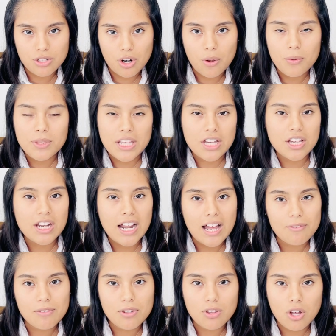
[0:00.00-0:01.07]
throat, they could
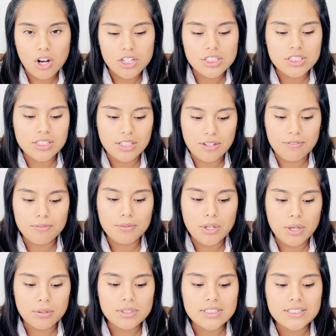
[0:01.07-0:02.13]
have enlarged lymph
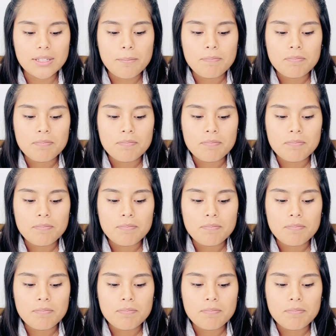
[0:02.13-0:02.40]
nodes,